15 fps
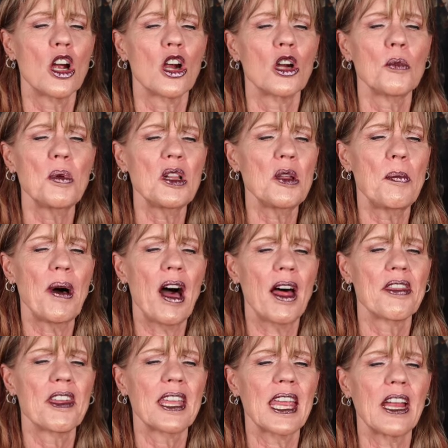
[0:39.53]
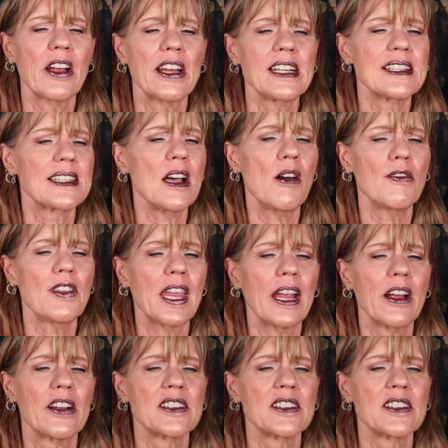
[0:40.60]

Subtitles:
herbal apothecary, self-care,